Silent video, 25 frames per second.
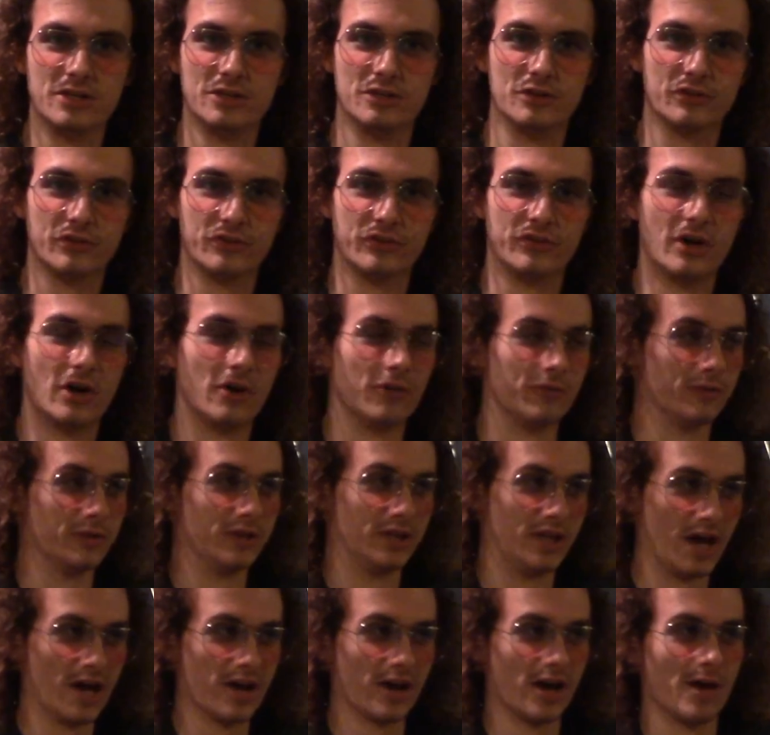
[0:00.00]
yourself
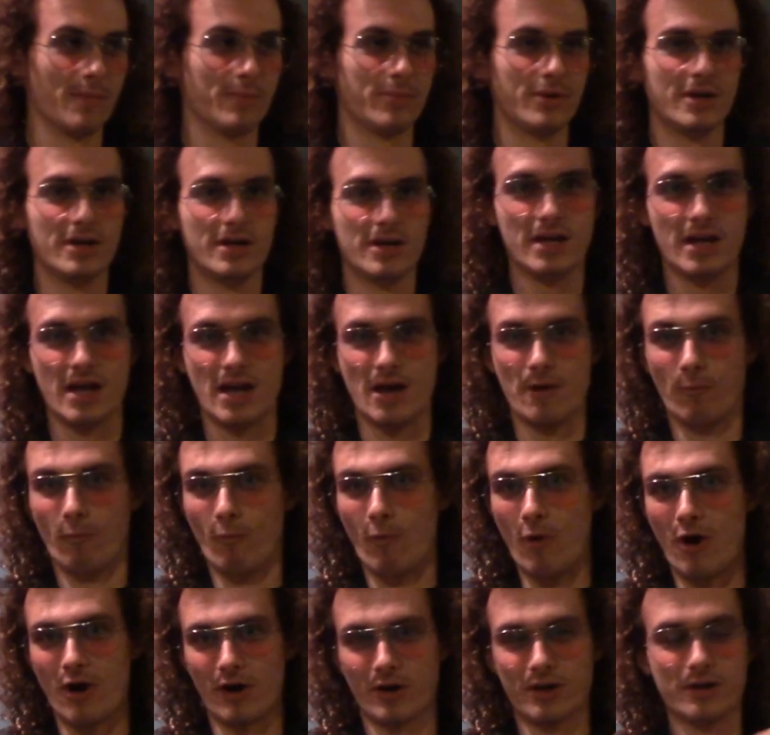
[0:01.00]
get up and
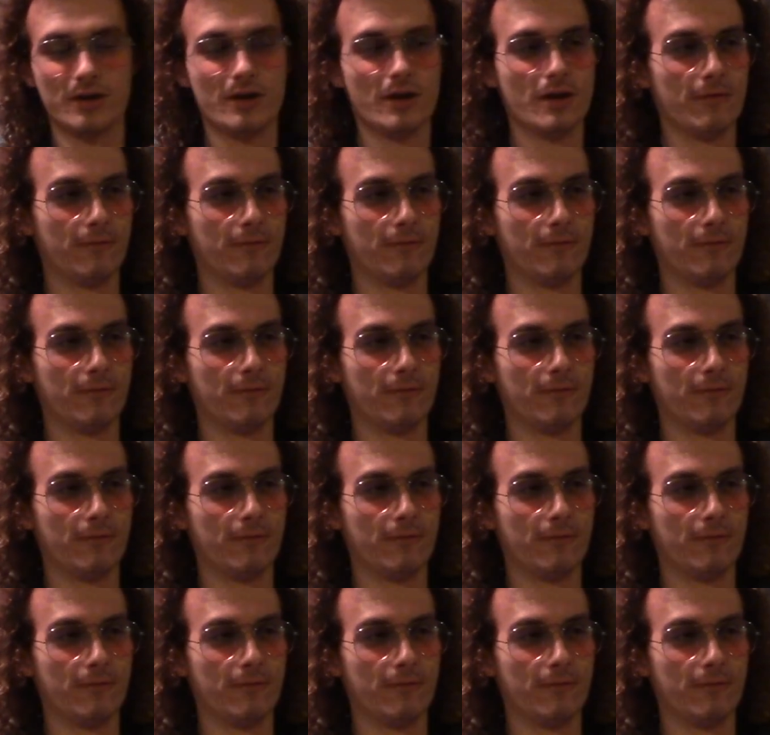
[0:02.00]
walk